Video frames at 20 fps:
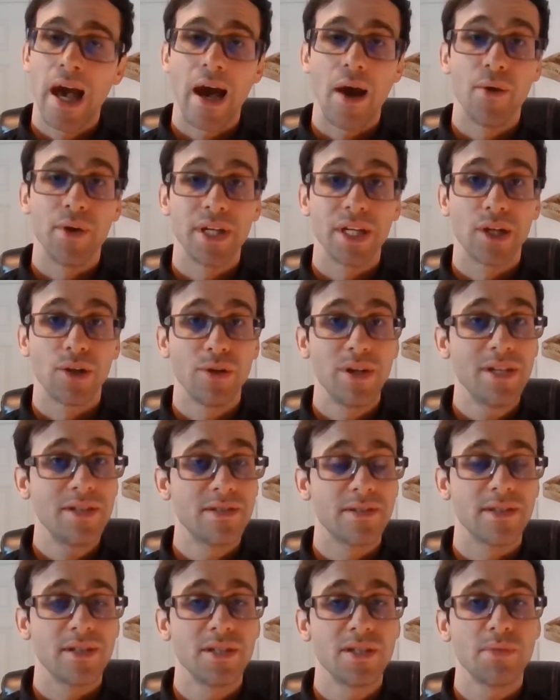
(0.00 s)
I would increase
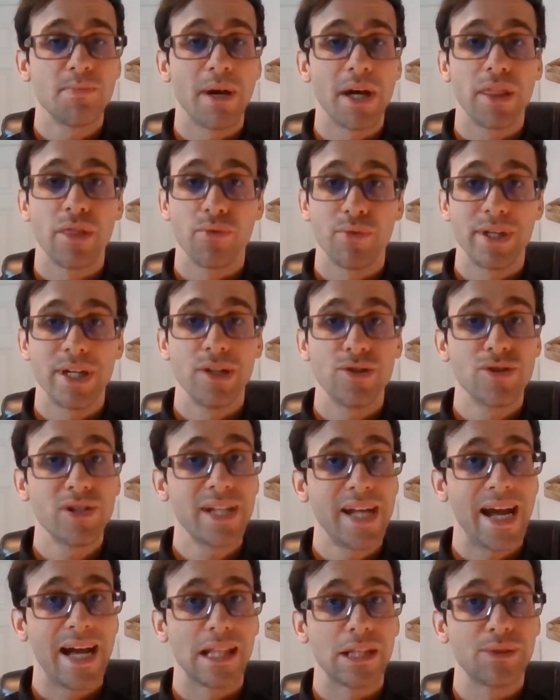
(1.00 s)
this by 300
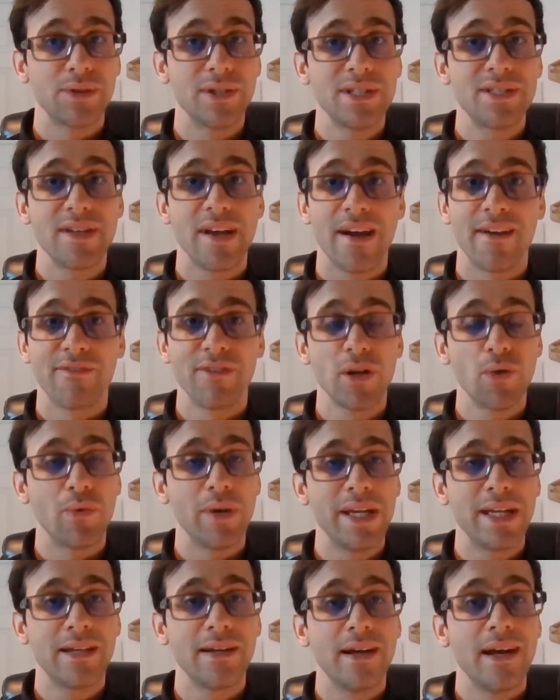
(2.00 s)
calories every week